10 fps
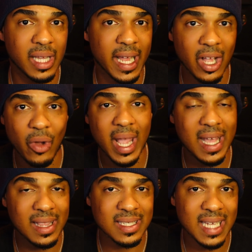Like,
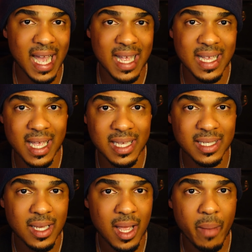okay, this guy
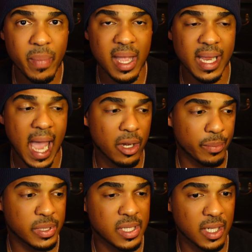is being
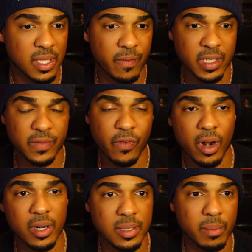counterproductive as
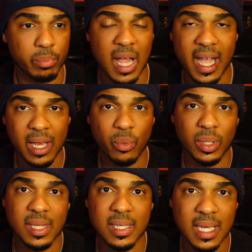far as blocking
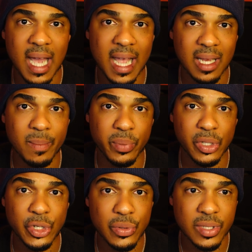what this guy can
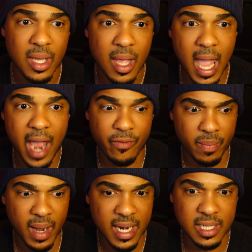produce.
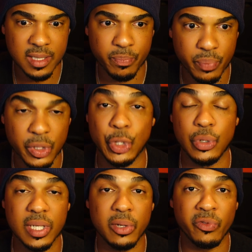Everybody's
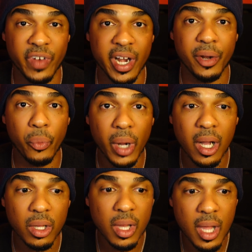producing very
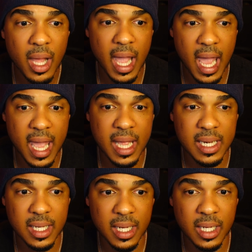well
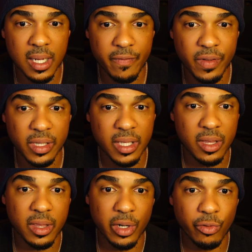and
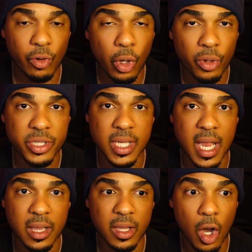filling their roles
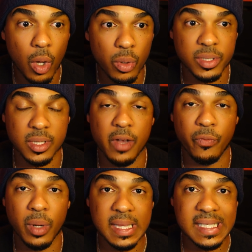and the holes of
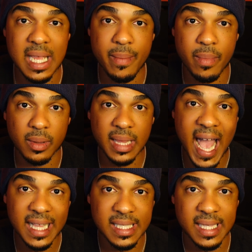what the team
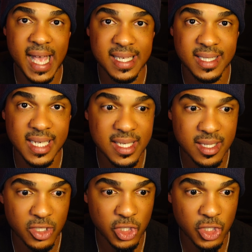lacked last season.